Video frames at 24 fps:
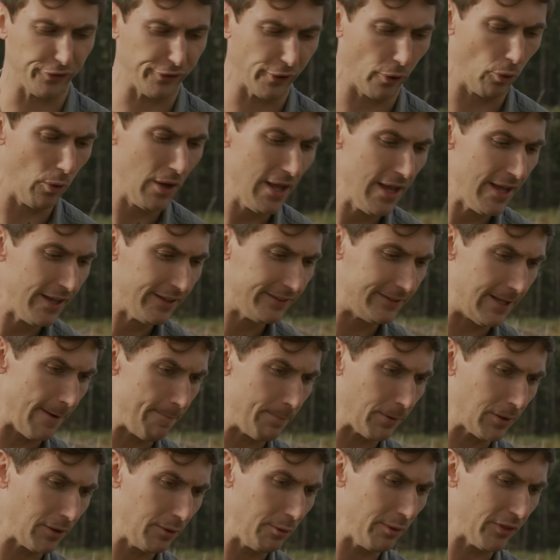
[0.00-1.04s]
So
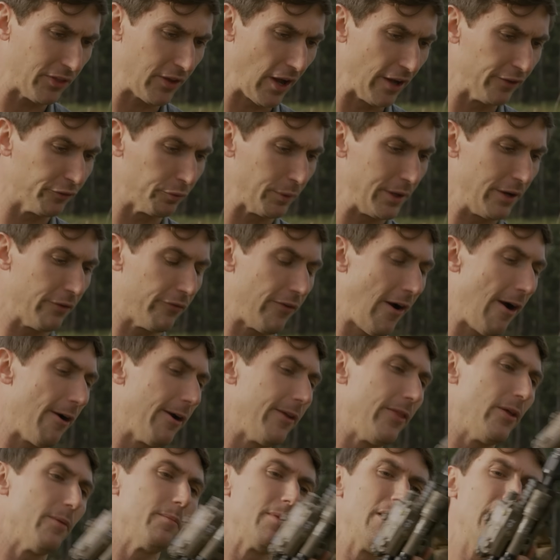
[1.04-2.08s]
typically with guns, when you're
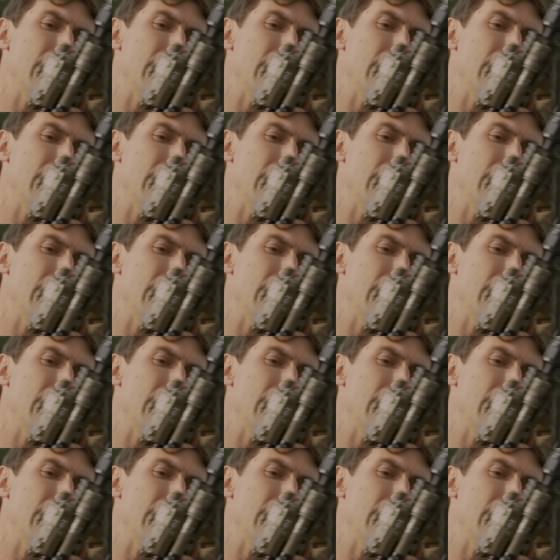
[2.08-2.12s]
firing them,